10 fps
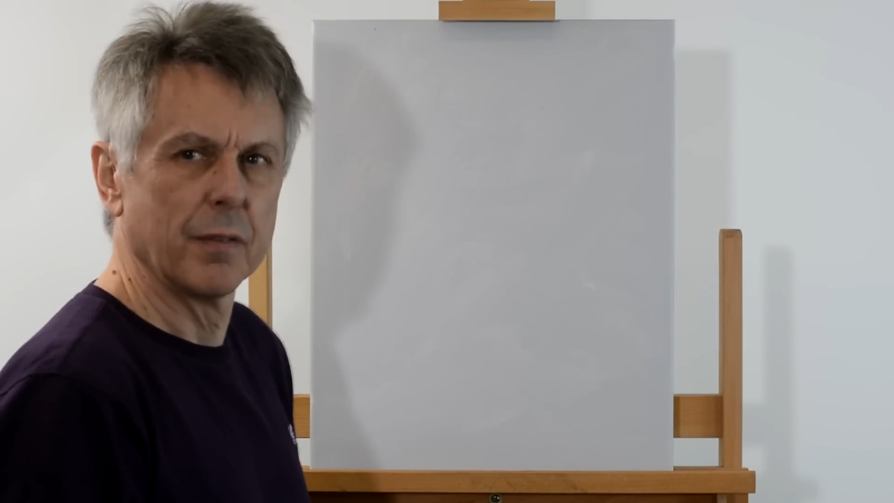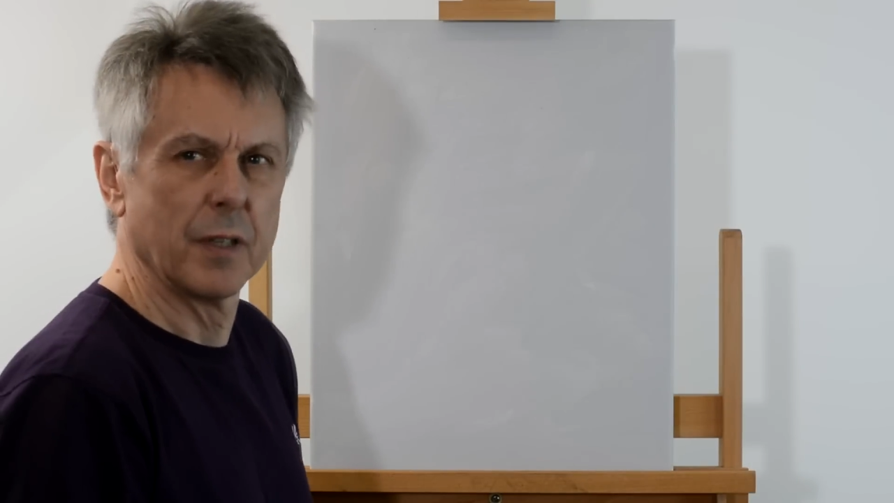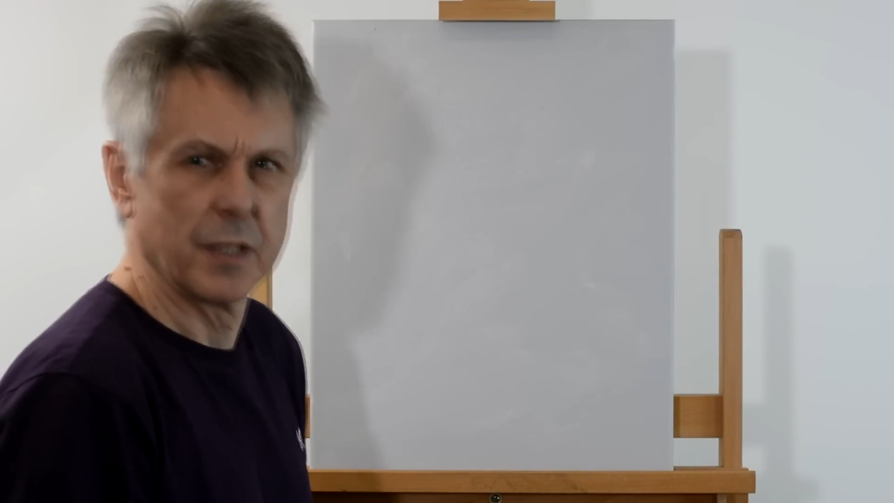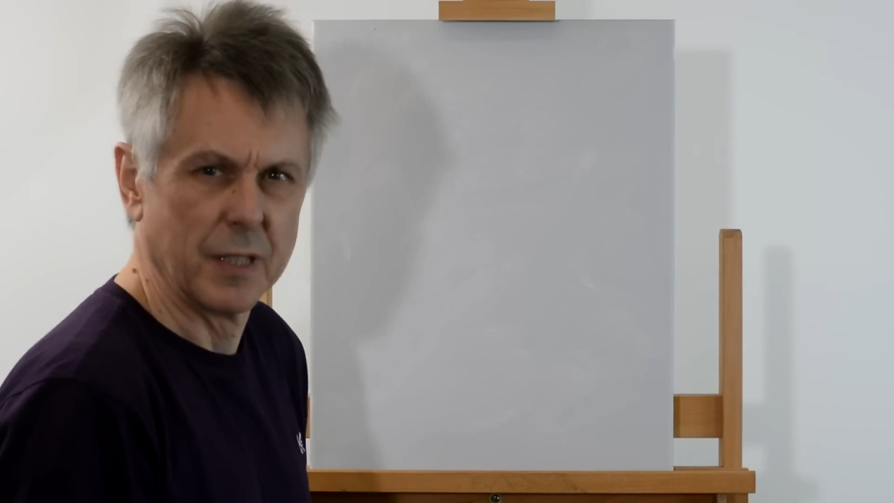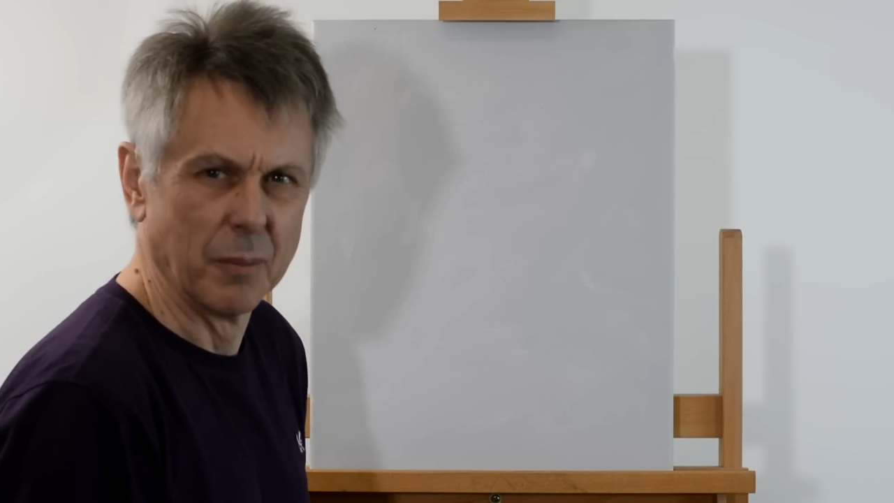of
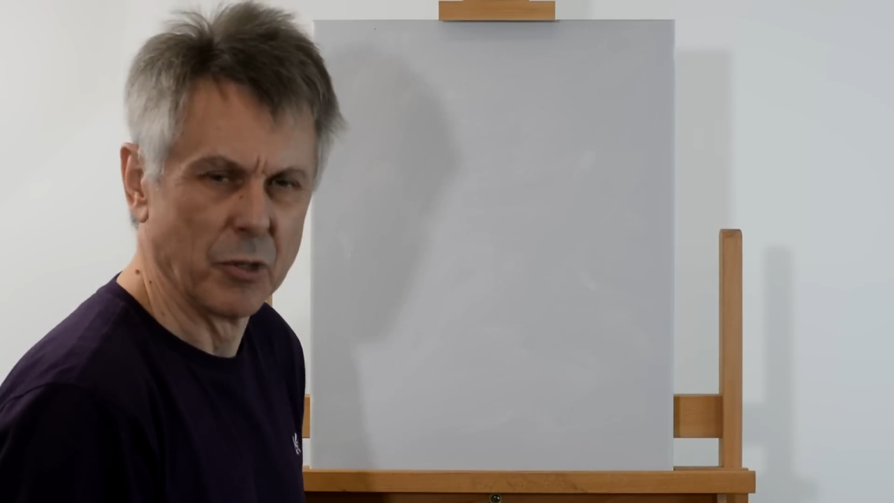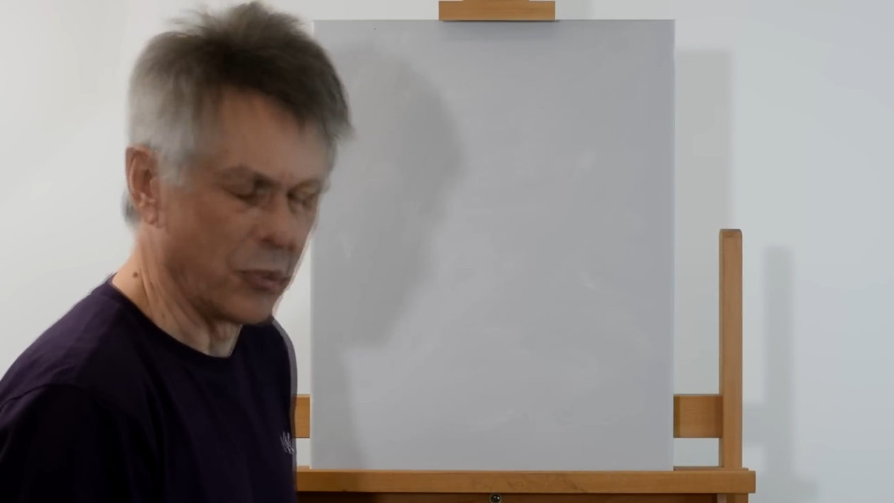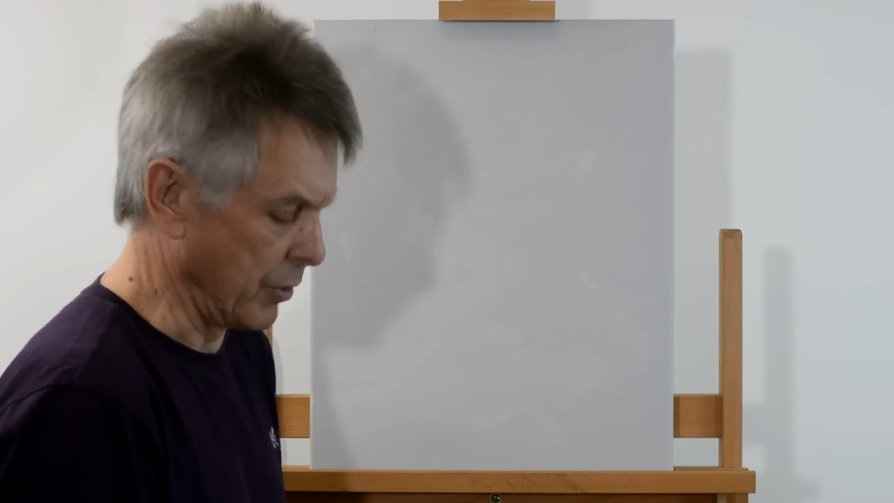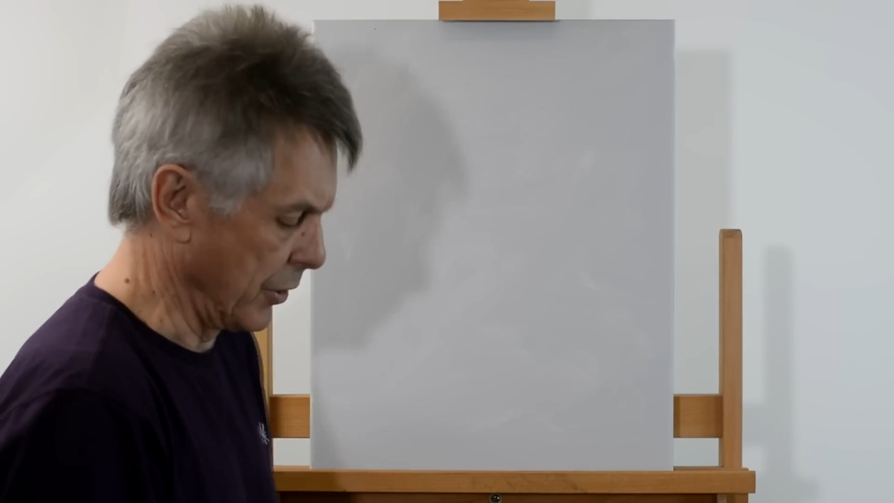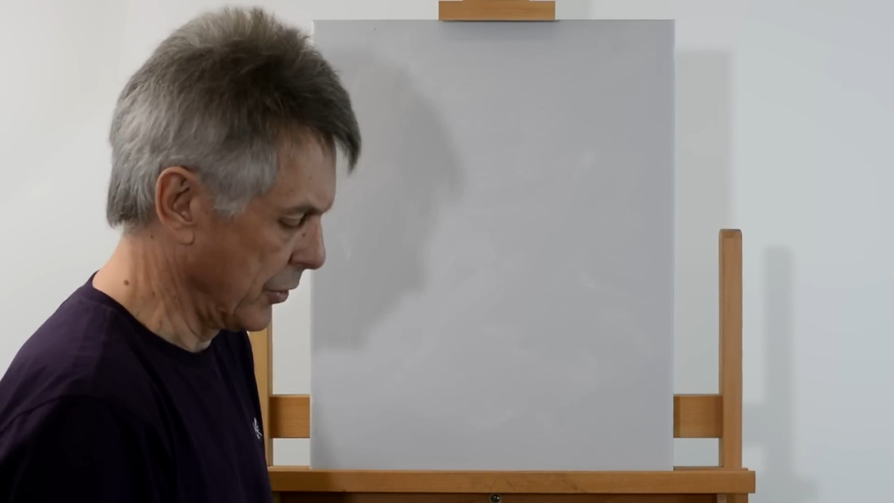this
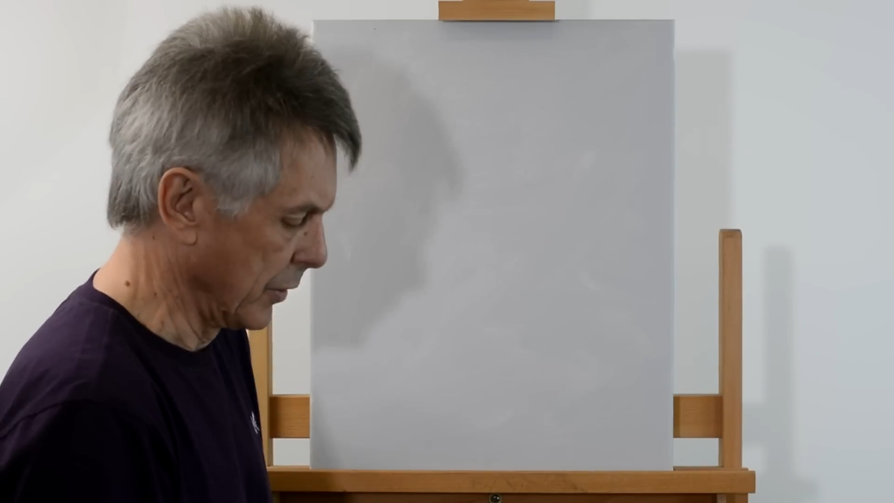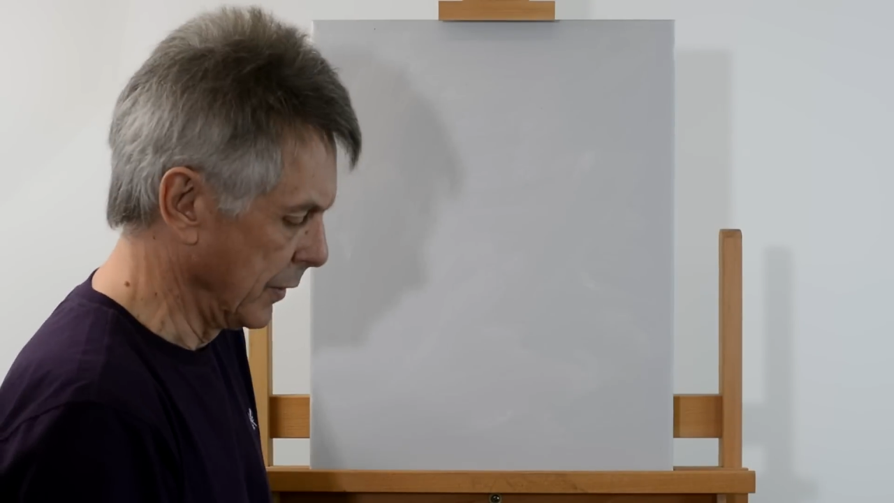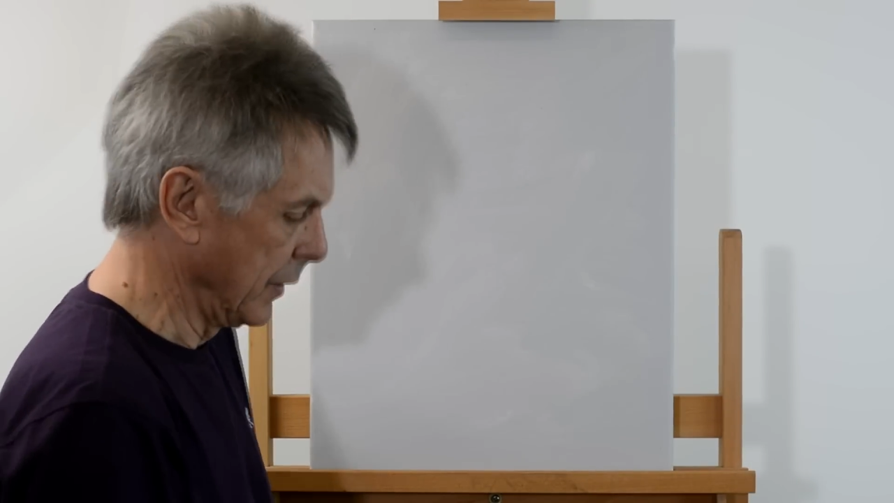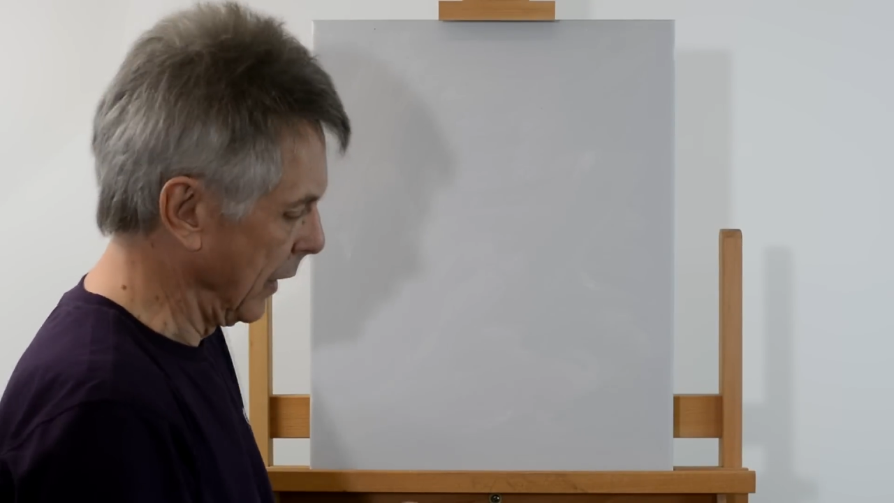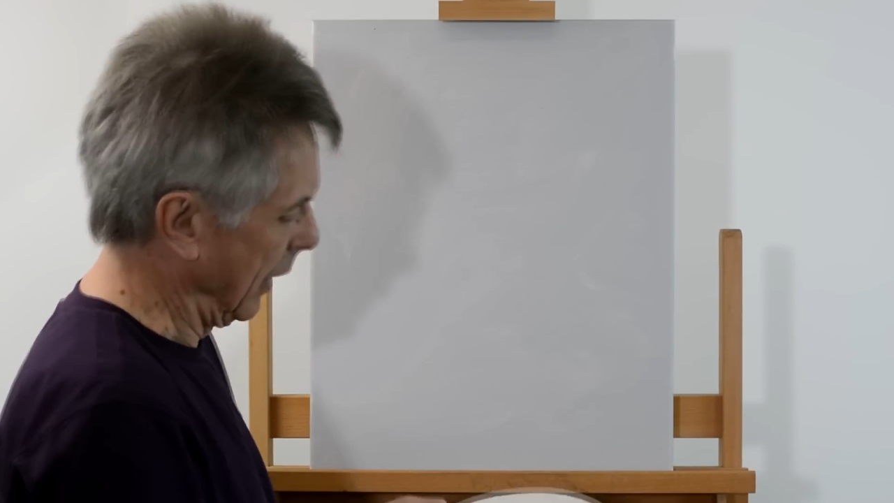
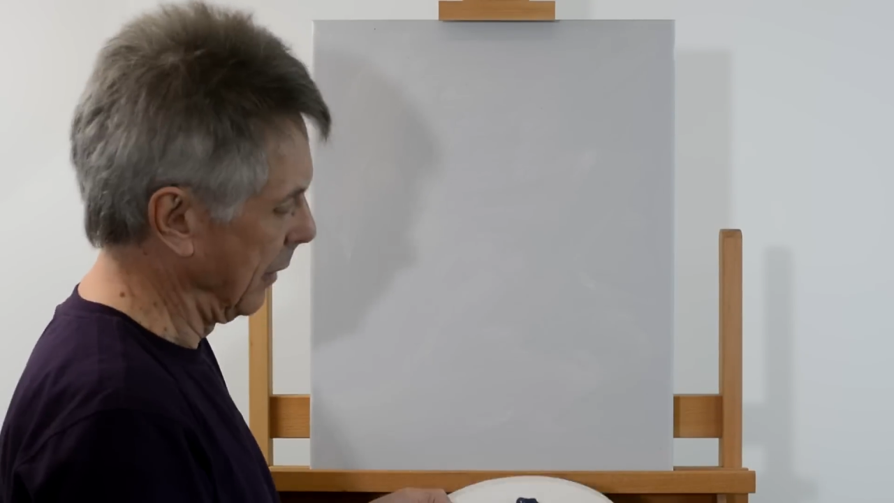demonstration